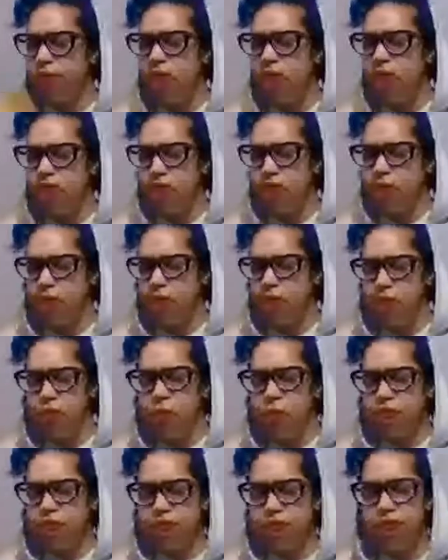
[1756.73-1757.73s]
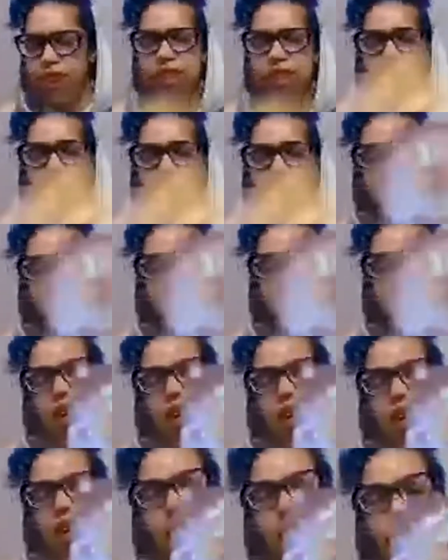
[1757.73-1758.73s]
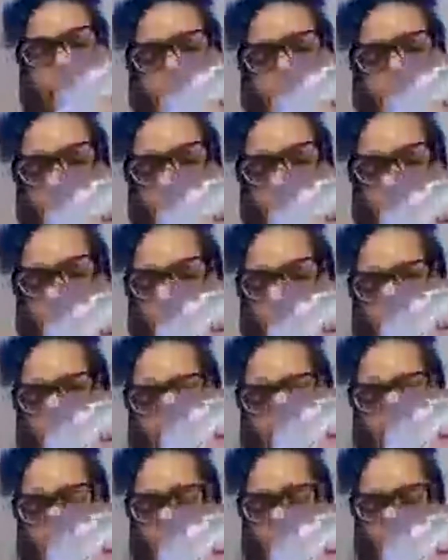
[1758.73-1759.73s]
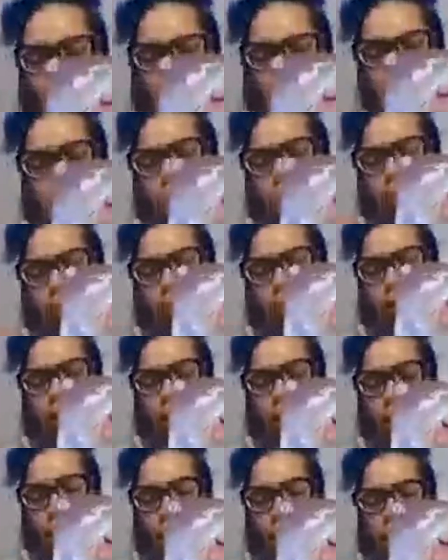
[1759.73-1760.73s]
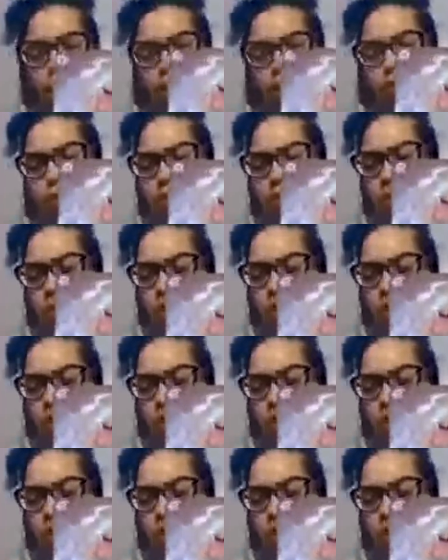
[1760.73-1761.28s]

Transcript: until you don't release yourself from that judgment or from that fear of being